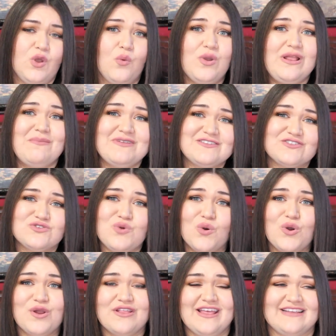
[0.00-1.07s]
when I'm in
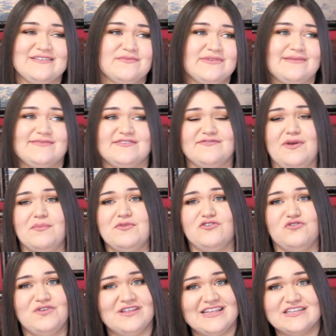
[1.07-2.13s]
store. Like sometimes if I'm
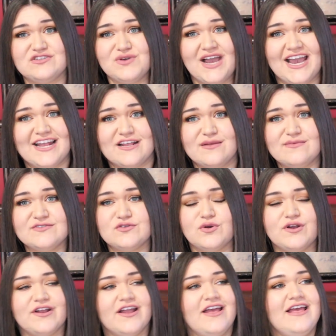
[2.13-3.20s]
between like 2 items,
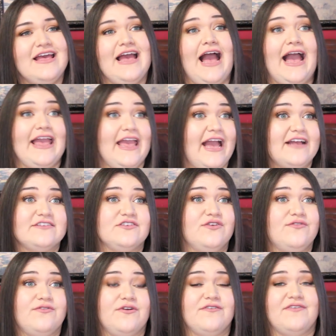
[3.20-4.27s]
or I ask
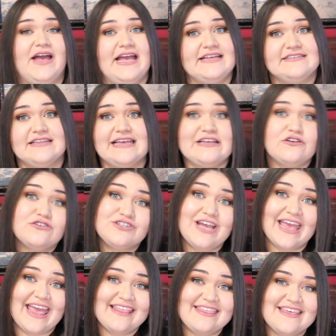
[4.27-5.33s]
you for advice like, oh, should
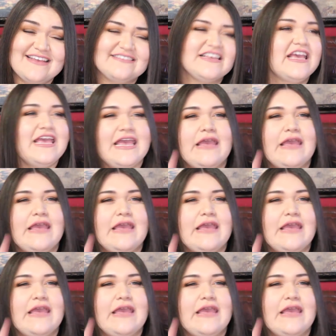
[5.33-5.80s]
I get this?